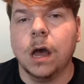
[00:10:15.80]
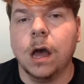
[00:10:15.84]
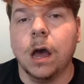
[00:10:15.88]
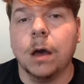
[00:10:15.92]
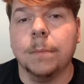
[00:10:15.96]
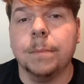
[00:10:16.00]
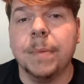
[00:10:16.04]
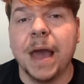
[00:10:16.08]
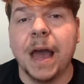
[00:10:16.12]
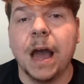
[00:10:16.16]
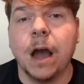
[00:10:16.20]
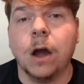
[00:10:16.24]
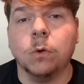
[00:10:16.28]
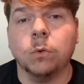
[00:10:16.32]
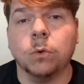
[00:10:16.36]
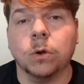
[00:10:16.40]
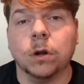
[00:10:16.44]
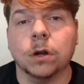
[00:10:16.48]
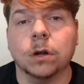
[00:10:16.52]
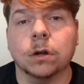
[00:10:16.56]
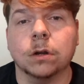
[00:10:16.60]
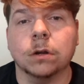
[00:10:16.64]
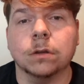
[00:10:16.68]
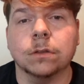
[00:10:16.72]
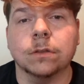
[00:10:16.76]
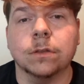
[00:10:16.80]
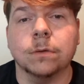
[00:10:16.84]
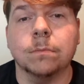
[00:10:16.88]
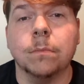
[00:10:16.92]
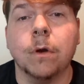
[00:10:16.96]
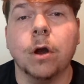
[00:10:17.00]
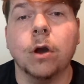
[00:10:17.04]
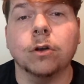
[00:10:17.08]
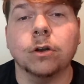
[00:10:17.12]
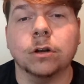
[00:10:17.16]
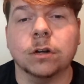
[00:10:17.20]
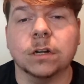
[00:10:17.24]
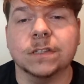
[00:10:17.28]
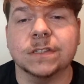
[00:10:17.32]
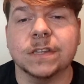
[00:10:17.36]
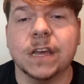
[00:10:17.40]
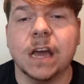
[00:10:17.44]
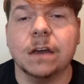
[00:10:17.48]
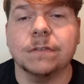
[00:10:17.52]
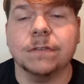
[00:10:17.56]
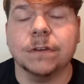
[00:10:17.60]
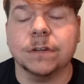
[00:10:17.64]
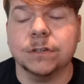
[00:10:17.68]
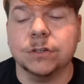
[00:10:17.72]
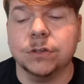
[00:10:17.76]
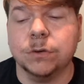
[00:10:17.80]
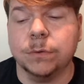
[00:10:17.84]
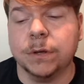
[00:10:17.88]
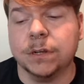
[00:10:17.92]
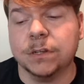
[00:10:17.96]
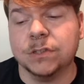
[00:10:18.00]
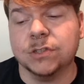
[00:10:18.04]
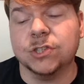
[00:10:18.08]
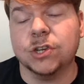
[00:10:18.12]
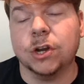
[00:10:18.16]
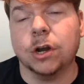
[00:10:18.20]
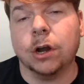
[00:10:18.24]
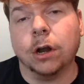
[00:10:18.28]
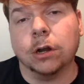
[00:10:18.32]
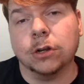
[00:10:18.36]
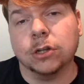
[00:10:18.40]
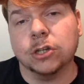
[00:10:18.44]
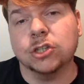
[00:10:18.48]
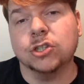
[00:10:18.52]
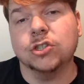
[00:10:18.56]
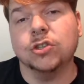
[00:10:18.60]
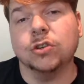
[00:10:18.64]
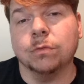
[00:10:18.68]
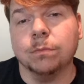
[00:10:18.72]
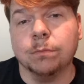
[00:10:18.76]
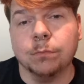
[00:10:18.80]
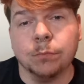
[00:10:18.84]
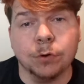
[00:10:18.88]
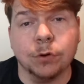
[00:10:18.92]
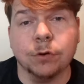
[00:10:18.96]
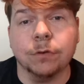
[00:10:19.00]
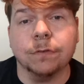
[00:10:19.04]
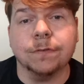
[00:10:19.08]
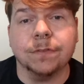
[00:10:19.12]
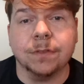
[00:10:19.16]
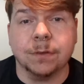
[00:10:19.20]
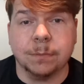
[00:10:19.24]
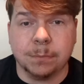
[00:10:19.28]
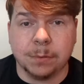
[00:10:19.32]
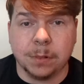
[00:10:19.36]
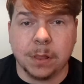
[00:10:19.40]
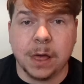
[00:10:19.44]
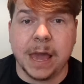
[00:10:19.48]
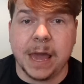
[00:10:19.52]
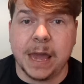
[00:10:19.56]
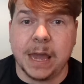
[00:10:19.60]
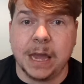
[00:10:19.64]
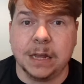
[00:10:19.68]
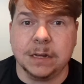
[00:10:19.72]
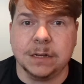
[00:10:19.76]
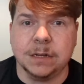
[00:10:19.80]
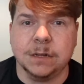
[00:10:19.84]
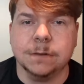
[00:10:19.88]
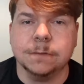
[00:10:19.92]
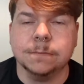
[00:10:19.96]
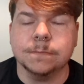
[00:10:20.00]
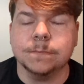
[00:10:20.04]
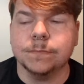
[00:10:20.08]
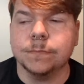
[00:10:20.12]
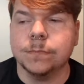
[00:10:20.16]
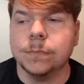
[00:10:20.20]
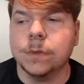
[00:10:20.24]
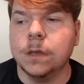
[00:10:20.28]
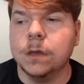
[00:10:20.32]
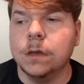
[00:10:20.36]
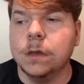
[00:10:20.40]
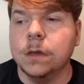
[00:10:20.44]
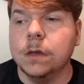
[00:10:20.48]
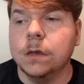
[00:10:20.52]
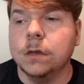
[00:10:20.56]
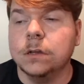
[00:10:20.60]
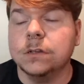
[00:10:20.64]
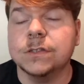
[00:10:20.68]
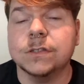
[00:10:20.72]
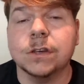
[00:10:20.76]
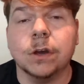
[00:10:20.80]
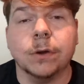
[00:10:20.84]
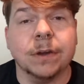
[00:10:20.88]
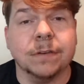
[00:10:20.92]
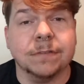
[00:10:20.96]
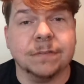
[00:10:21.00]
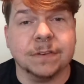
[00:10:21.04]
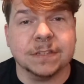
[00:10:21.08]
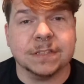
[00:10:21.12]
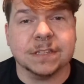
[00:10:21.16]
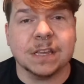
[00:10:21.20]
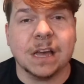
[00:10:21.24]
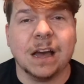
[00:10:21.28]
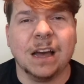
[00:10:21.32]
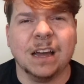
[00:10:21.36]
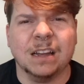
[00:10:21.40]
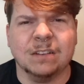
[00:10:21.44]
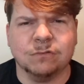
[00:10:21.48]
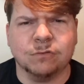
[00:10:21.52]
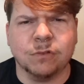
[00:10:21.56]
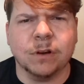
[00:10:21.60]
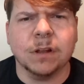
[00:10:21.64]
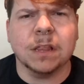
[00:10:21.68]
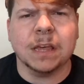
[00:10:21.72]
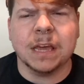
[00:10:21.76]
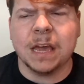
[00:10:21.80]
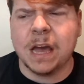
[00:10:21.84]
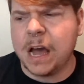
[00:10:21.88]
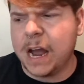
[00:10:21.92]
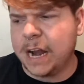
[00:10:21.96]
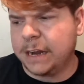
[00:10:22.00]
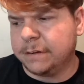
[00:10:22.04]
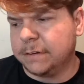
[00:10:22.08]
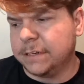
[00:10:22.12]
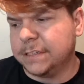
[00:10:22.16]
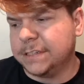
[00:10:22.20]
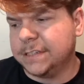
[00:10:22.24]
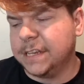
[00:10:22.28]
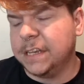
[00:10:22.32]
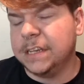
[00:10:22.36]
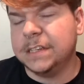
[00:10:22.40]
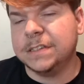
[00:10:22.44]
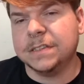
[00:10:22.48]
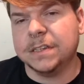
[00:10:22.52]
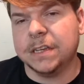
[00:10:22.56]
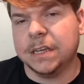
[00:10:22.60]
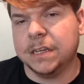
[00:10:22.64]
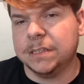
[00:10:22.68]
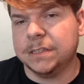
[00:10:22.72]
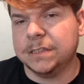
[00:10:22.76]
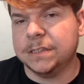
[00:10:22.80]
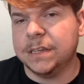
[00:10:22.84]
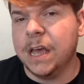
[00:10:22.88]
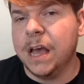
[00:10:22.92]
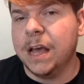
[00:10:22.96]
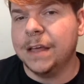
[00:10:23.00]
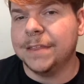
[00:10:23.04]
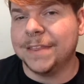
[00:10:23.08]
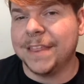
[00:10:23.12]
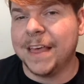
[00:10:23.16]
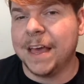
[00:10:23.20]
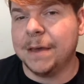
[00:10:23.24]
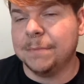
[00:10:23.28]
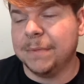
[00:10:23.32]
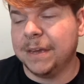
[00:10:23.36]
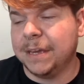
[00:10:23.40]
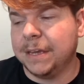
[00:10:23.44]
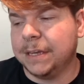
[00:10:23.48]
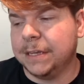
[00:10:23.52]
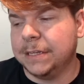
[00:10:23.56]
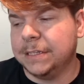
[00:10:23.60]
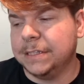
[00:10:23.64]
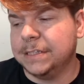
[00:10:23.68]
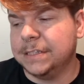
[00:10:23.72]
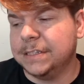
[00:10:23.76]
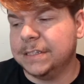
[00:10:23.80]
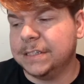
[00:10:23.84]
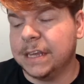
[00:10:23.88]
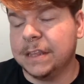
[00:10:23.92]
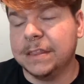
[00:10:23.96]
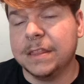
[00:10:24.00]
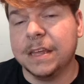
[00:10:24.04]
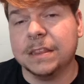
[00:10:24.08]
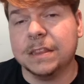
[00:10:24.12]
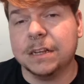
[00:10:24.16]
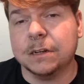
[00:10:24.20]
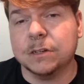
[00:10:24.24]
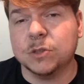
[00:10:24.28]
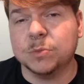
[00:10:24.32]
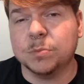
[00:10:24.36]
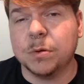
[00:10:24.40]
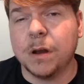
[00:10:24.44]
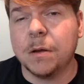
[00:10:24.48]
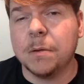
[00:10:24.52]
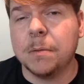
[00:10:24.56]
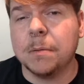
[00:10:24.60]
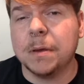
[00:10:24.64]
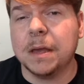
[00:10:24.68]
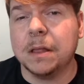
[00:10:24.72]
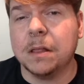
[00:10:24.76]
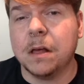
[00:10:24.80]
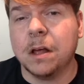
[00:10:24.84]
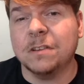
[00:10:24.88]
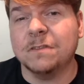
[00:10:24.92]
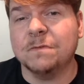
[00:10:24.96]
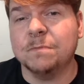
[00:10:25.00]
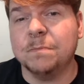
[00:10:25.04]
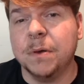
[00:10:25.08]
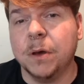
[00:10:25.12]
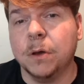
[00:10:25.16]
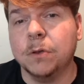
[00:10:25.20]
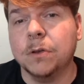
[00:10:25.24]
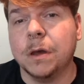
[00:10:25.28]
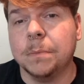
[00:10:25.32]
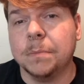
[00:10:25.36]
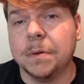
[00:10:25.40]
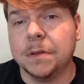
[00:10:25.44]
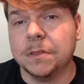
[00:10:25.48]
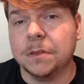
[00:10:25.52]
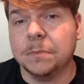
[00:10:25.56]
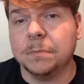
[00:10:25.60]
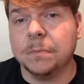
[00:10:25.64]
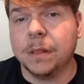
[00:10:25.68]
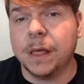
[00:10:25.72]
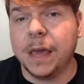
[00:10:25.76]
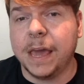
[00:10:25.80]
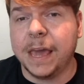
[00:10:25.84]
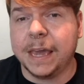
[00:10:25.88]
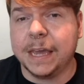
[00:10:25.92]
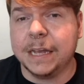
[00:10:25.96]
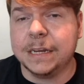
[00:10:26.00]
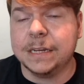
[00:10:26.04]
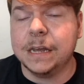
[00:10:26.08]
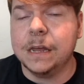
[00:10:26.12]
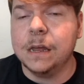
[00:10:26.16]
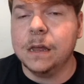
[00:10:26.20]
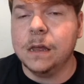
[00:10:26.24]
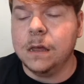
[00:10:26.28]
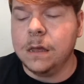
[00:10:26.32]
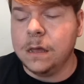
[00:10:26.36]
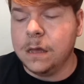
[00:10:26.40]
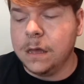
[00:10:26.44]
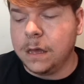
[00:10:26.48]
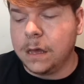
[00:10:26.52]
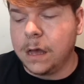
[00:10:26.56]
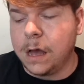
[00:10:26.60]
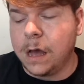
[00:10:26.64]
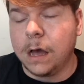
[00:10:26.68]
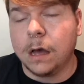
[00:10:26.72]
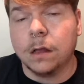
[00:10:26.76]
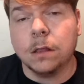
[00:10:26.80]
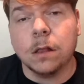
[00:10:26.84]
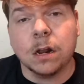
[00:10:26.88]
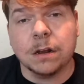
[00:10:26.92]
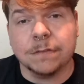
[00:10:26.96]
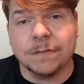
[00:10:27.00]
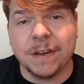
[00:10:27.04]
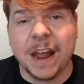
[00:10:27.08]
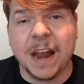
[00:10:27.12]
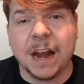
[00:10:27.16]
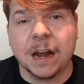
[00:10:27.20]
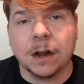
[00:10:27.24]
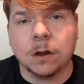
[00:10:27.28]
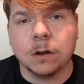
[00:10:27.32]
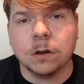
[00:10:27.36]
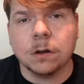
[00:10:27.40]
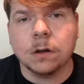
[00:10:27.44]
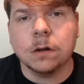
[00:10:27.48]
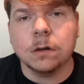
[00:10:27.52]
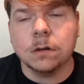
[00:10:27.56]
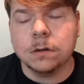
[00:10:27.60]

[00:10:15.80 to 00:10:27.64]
power the motor is having to exert to move the blade. So if it's got really high resistance, then that means that there's probably a lot of buildup in the blade, a lot of hair